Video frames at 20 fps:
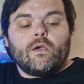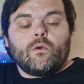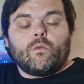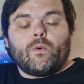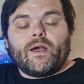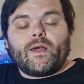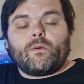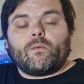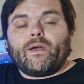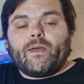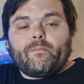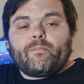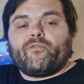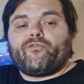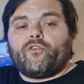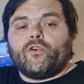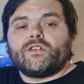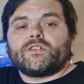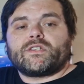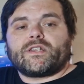What, what,
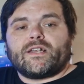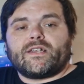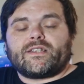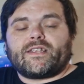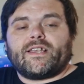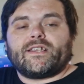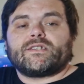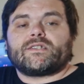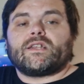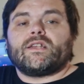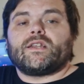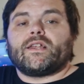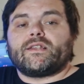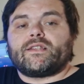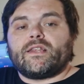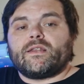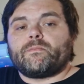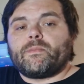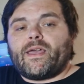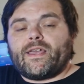before I started testing, I
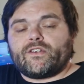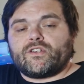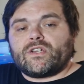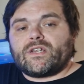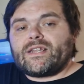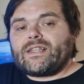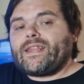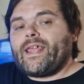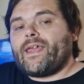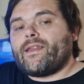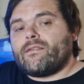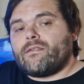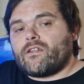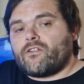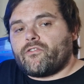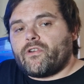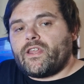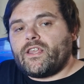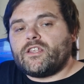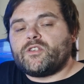did measure at ten
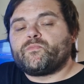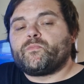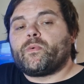degrees,